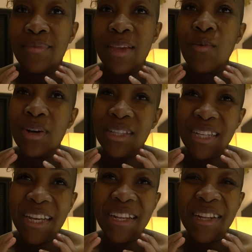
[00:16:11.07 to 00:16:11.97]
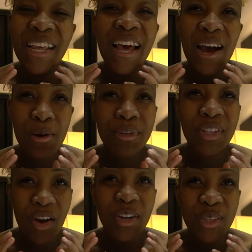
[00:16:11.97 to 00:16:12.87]
And once again, I was
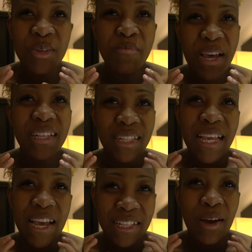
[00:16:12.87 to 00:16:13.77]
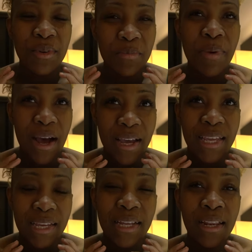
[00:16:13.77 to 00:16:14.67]
talking to the bestie as I was
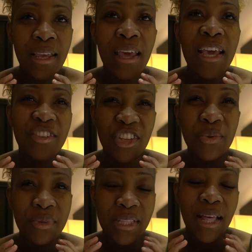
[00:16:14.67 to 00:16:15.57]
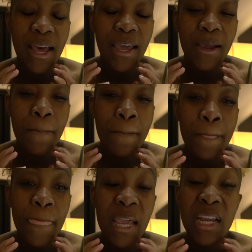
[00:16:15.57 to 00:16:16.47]
buying it, and she was like,
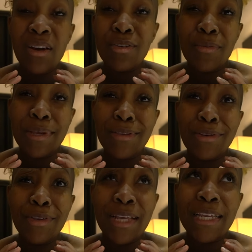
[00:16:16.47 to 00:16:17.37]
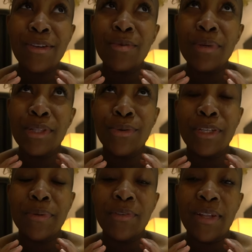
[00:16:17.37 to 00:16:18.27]
you know, it's going to be too
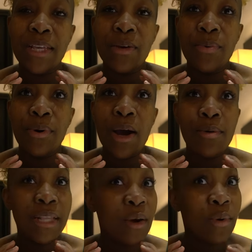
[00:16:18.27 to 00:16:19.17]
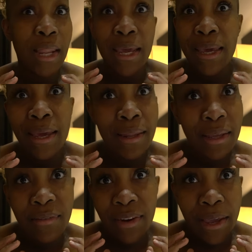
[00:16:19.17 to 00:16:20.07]
expensive at the airport. I was like, well, I can't
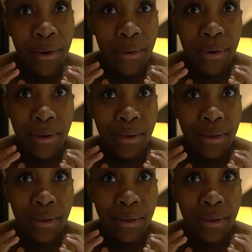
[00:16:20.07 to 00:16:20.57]
leave now.